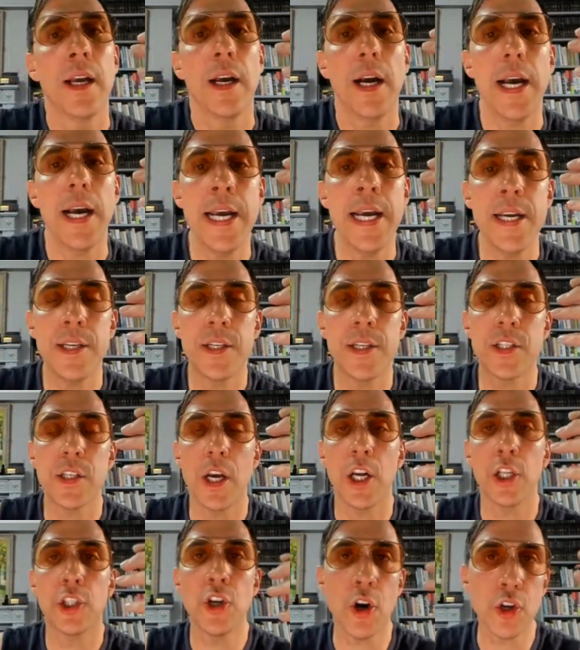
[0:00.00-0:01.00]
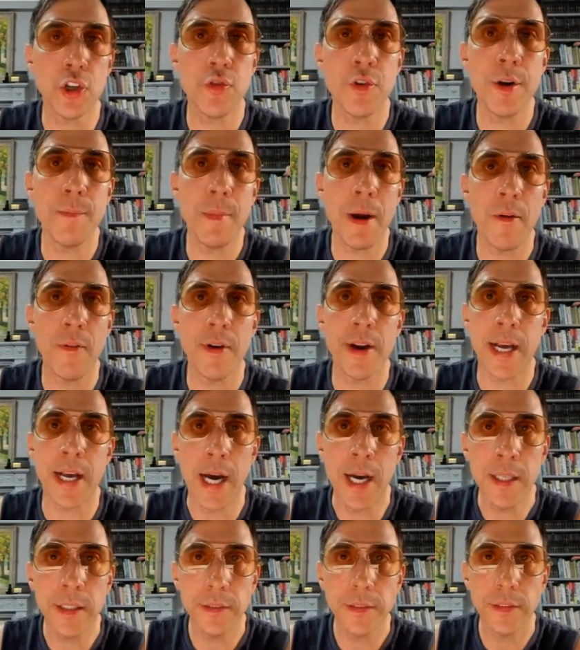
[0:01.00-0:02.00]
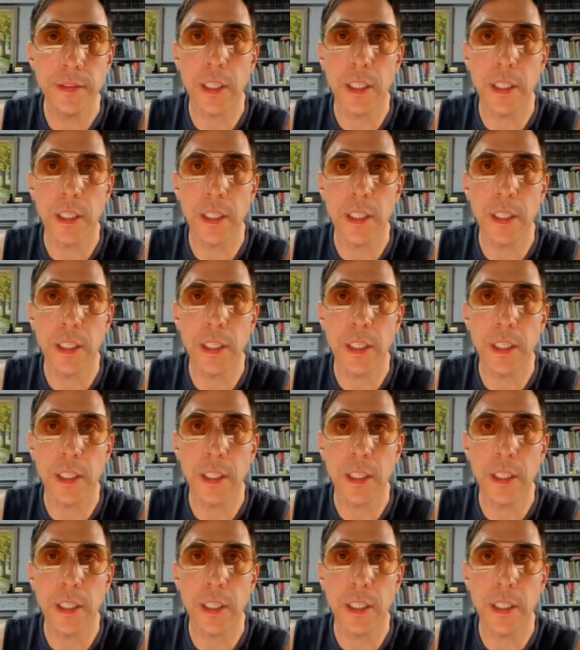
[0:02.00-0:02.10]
He's a doctor in America,